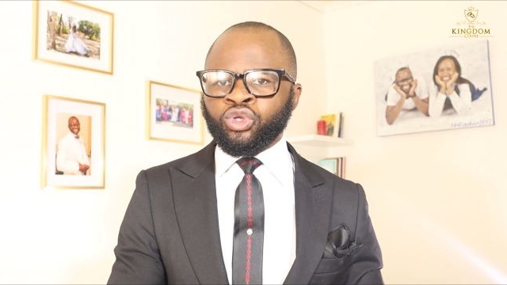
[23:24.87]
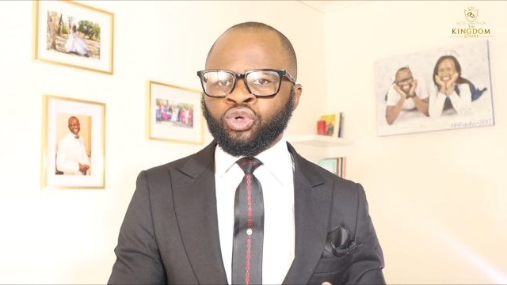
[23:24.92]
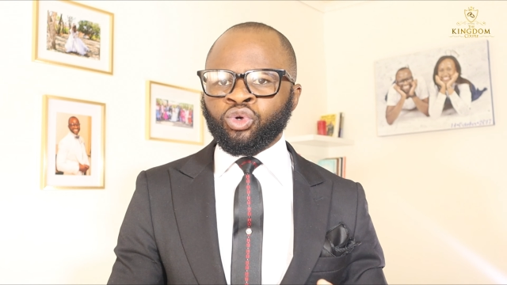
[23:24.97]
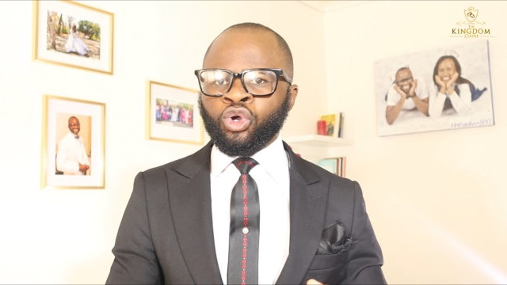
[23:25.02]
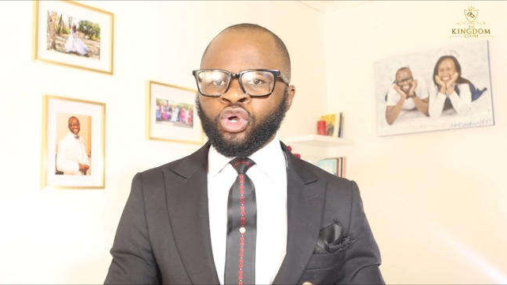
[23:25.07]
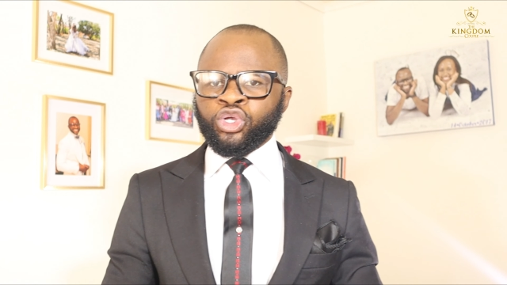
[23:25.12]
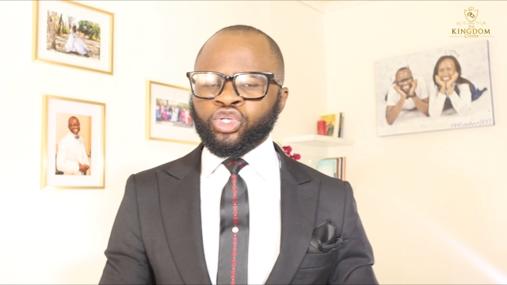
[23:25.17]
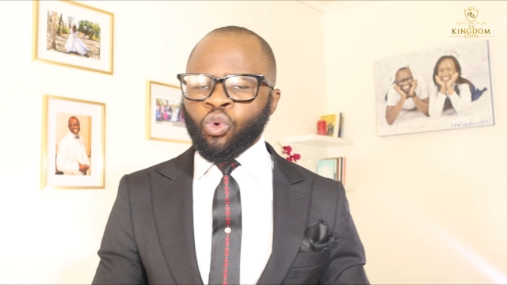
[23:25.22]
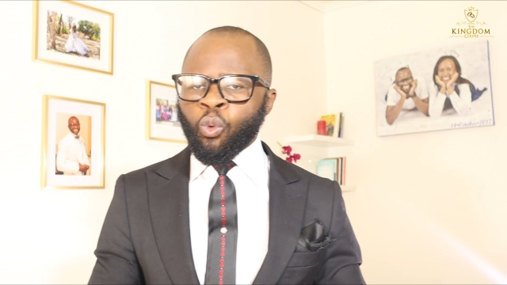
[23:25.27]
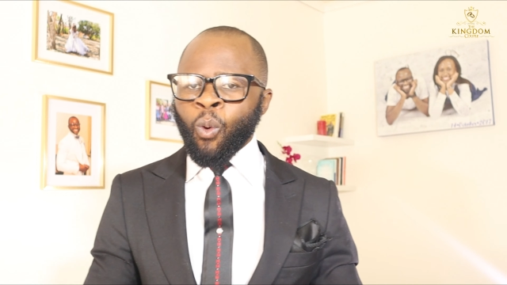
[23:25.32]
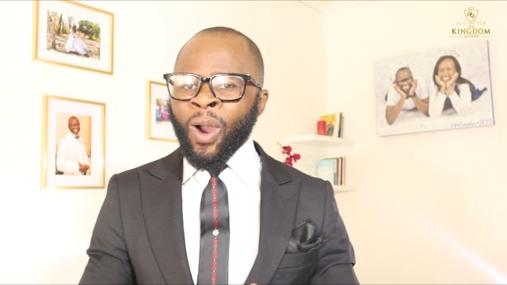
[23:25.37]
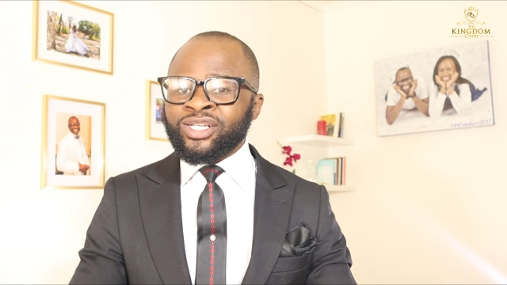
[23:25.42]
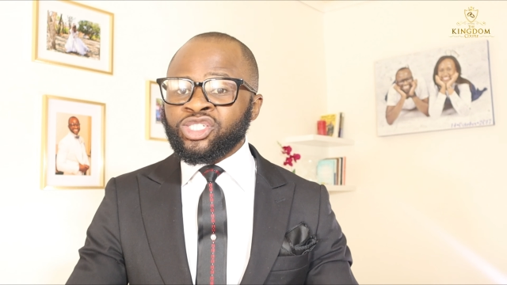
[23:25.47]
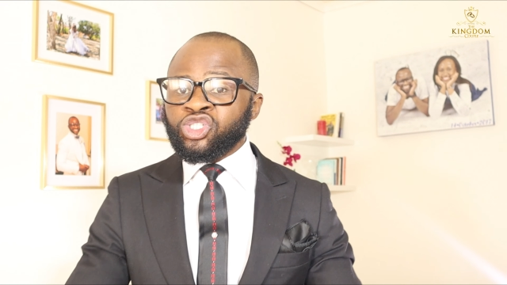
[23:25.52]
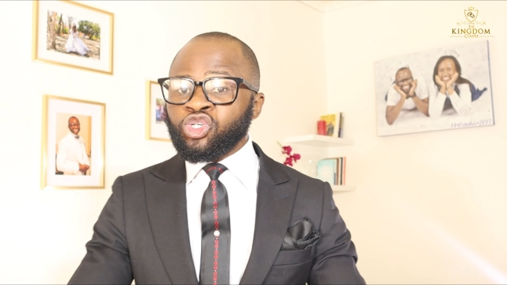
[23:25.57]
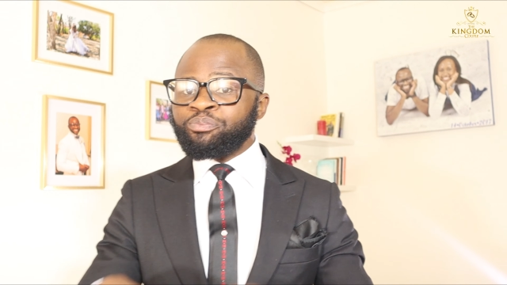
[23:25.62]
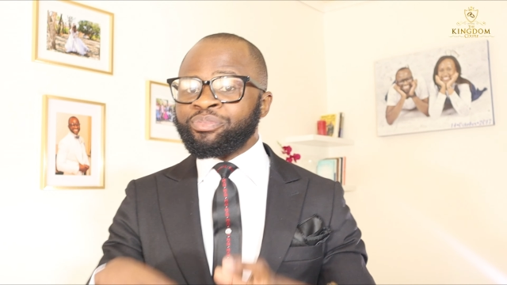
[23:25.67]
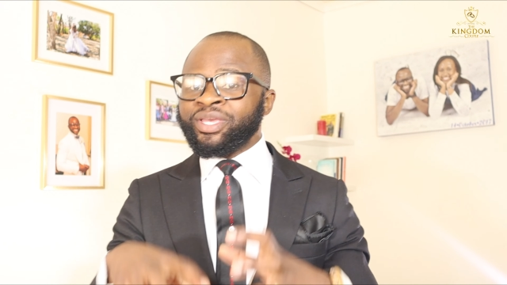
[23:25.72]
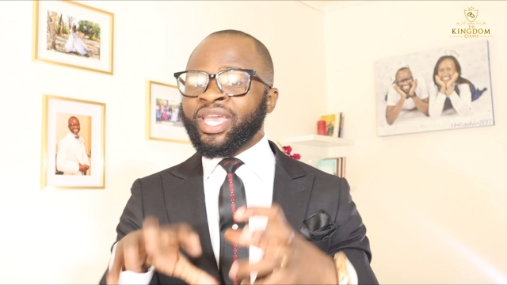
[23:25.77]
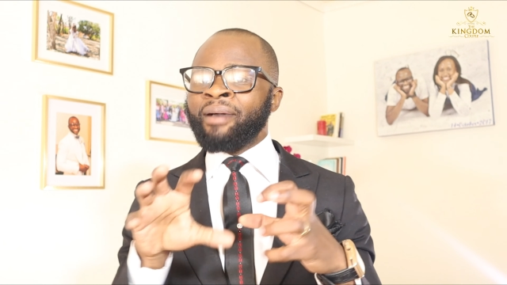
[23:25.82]
you
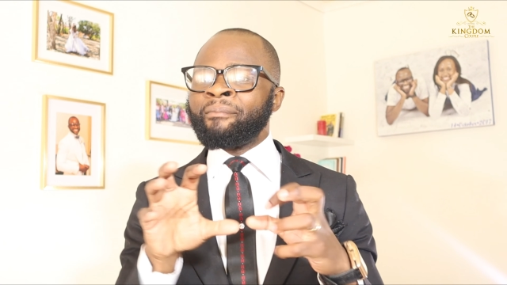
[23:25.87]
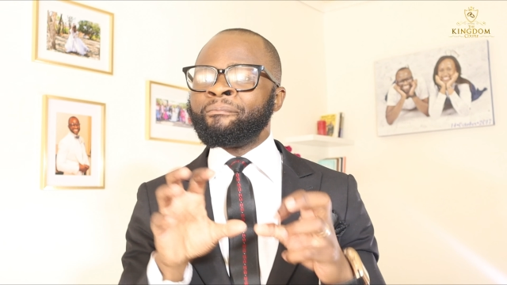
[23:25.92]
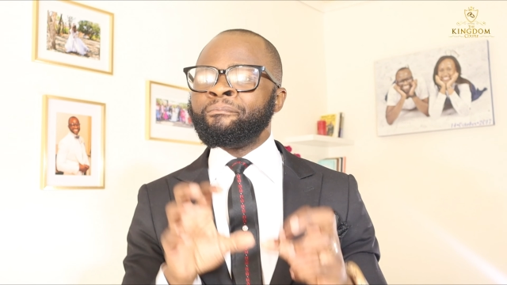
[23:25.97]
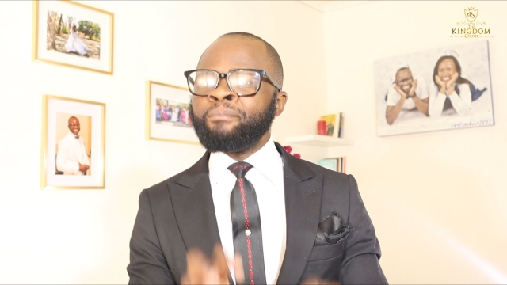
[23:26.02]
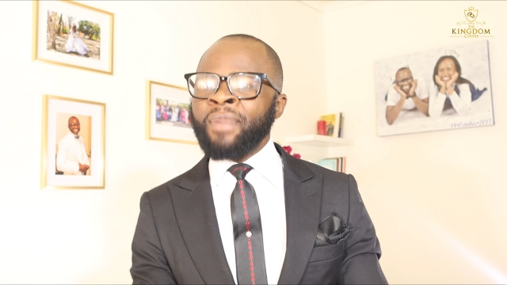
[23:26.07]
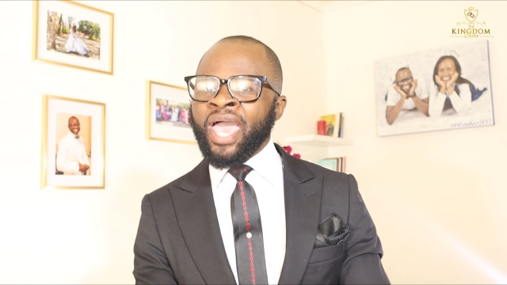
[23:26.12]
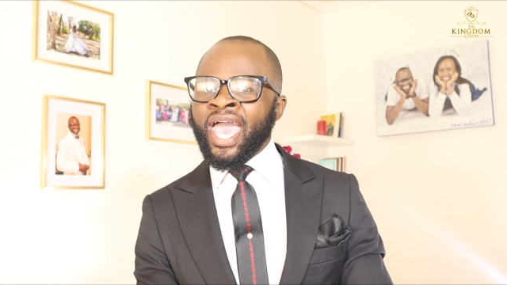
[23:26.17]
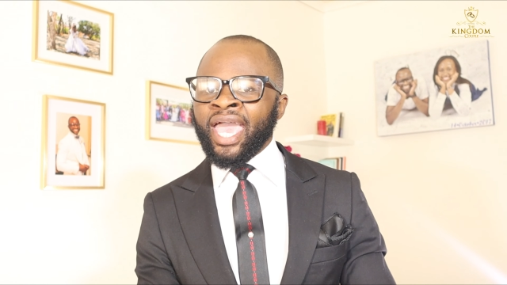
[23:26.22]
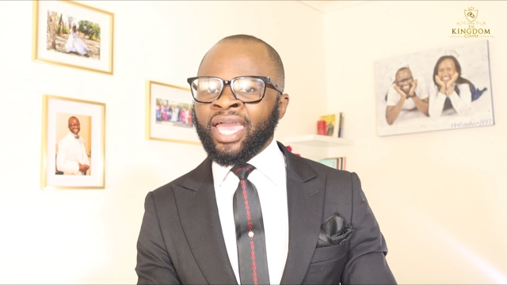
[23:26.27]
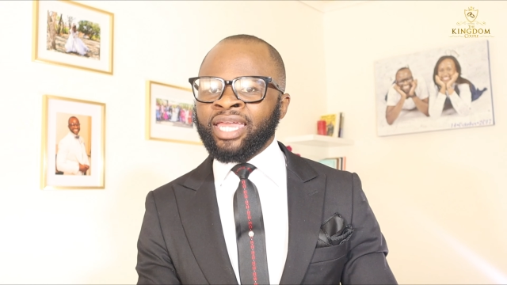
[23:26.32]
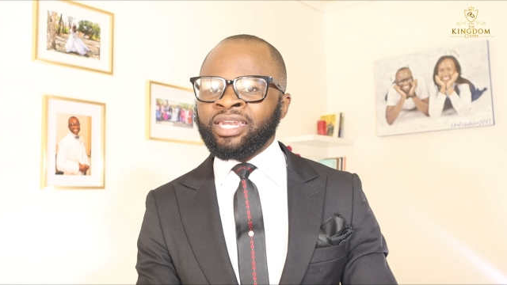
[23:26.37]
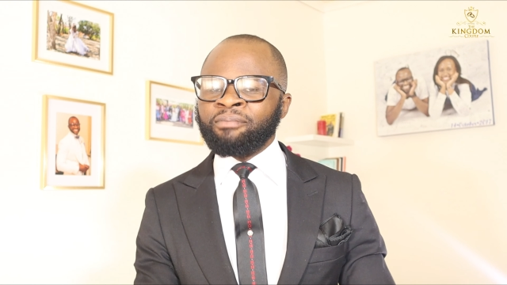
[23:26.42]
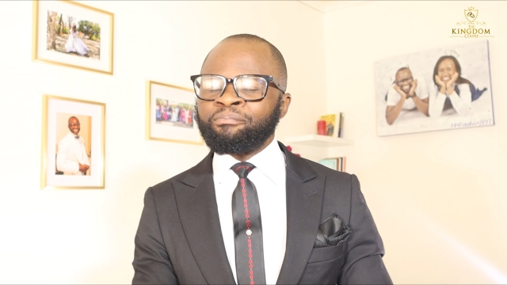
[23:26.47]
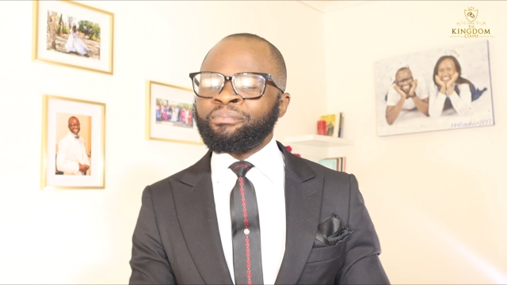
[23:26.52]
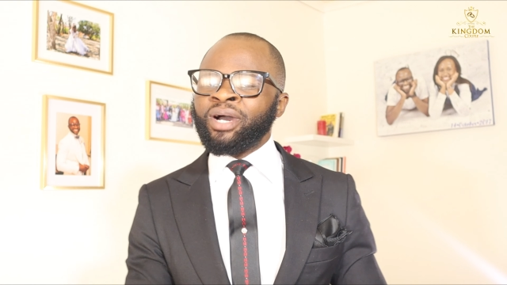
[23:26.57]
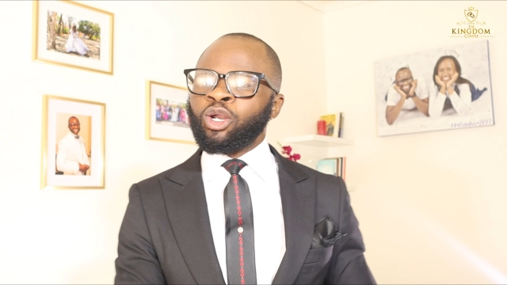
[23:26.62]
want to be a man,